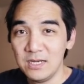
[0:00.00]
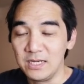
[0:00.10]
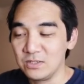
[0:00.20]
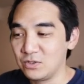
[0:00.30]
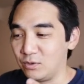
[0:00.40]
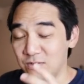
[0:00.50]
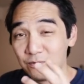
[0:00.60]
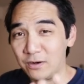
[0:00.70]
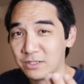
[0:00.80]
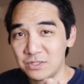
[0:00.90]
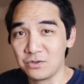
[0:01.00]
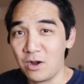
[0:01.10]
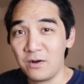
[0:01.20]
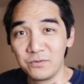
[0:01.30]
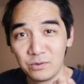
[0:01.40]
and so it's very
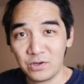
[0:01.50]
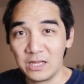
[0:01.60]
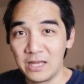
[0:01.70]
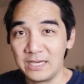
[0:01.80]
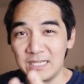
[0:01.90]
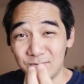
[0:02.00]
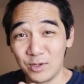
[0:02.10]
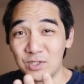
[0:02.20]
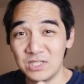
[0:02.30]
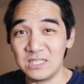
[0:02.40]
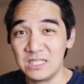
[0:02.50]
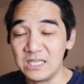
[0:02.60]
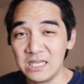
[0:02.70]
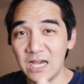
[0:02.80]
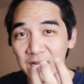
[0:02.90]
soft, which I like. It's very
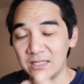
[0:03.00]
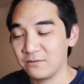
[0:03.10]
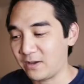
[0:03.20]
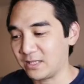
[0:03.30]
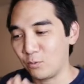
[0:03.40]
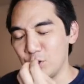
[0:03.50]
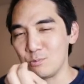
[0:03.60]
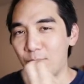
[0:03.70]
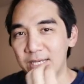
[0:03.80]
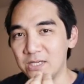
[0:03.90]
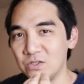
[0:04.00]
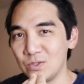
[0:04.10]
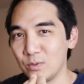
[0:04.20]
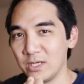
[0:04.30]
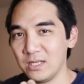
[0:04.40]
sticky. I like the fact that when you bite
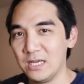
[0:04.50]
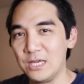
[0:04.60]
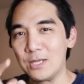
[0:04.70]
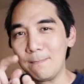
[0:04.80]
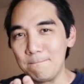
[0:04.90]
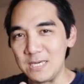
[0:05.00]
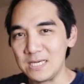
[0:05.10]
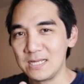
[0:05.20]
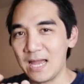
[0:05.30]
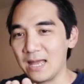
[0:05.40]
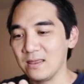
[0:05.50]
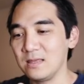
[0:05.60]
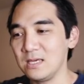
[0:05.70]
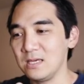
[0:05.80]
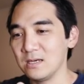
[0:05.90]
into it, the meat and
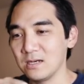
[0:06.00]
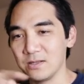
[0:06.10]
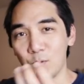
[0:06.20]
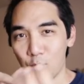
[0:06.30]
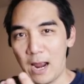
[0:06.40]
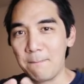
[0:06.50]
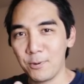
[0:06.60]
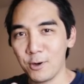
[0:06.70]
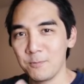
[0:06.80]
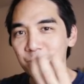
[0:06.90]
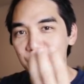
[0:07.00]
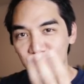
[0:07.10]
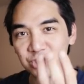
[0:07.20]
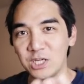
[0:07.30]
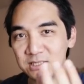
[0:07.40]
the wrapper, they're
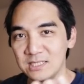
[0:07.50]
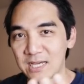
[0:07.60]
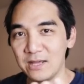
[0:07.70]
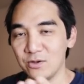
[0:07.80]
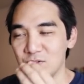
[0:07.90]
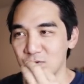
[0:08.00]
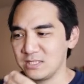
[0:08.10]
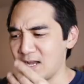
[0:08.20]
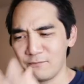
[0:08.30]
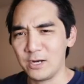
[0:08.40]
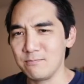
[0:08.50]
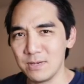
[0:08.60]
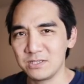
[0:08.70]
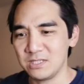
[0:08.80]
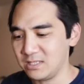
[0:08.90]
stuck together, so it's not very
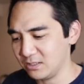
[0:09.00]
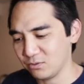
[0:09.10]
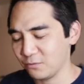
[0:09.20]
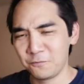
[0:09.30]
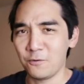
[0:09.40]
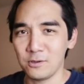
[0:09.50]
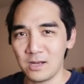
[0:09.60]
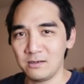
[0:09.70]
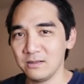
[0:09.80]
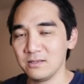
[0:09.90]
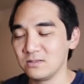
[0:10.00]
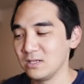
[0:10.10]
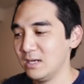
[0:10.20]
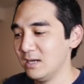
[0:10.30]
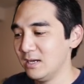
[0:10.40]
messy. Things don't fall out of this.
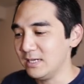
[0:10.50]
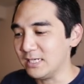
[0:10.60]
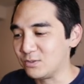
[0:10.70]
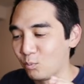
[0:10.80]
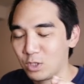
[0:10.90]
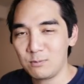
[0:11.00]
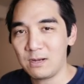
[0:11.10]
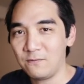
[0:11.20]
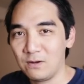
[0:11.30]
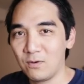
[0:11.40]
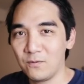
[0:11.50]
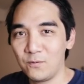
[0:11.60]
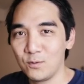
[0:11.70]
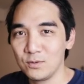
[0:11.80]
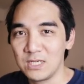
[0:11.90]
It's one of my favorite
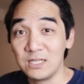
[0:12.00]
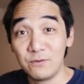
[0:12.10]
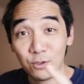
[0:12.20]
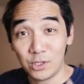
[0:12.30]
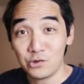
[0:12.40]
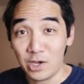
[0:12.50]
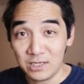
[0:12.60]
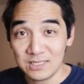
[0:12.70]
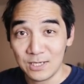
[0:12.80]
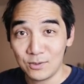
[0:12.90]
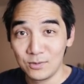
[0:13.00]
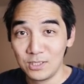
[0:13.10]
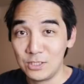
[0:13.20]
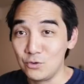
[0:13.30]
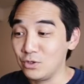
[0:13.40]
foods, and if you go to
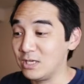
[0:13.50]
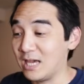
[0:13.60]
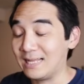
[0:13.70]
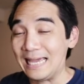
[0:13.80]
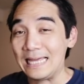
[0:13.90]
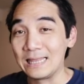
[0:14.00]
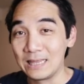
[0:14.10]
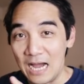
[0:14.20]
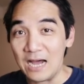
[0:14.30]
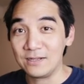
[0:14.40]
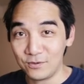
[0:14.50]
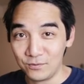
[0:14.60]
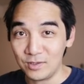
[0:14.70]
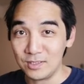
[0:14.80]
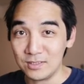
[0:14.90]
Chinatown, you can get a lot
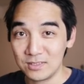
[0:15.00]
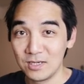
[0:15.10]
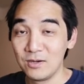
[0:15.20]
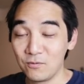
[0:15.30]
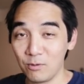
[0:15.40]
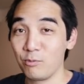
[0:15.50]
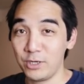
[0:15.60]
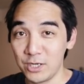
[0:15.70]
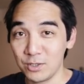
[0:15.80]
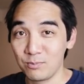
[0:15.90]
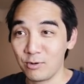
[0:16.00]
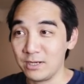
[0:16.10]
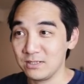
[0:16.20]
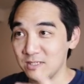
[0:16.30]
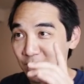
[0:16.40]
of these for a pretty good
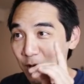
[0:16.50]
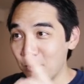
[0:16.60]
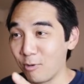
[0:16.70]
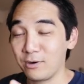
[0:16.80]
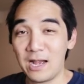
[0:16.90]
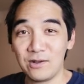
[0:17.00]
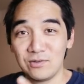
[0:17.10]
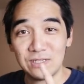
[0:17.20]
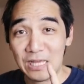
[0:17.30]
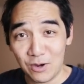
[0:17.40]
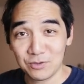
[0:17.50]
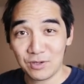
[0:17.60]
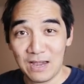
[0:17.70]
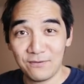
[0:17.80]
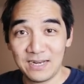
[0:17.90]
price. Pork hash, they also
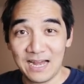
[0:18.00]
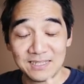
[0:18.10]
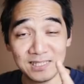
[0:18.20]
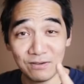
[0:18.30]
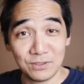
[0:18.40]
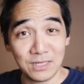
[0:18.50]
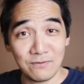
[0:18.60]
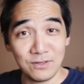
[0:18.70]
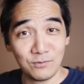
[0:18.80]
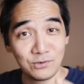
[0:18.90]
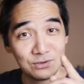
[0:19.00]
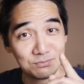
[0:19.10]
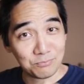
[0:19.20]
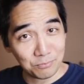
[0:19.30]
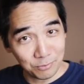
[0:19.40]
have it at 7-Eleven, which is
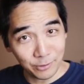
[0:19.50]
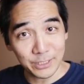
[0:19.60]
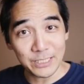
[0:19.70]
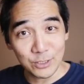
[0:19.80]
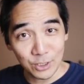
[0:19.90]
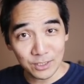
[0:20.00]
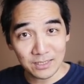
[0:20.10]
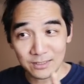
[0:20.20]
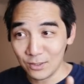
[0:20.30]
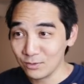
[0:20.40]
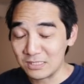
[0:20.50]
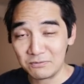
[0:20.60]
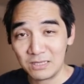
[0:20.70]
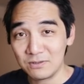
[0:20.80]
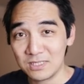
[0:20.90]
pretty good. I know
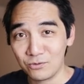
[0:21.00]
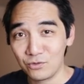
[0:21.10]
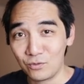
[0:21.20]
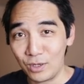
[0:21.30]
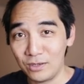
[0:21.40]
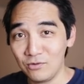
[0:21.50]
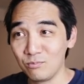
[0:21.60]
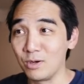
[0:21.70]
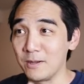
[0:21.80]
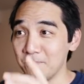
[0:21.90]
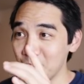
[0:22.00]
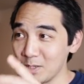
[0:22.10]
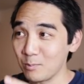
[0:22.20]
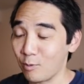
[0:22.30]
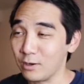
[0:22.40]
7-Eleven sounds strange, but
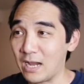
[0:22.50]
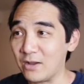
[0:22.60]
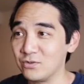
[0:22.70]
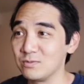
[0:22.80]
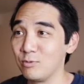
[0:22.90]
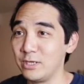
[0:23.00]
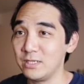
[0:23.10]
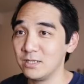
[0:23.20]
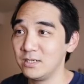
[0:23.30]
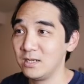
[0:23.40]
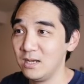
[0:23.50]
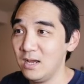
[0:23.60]
pork hash is pretty good.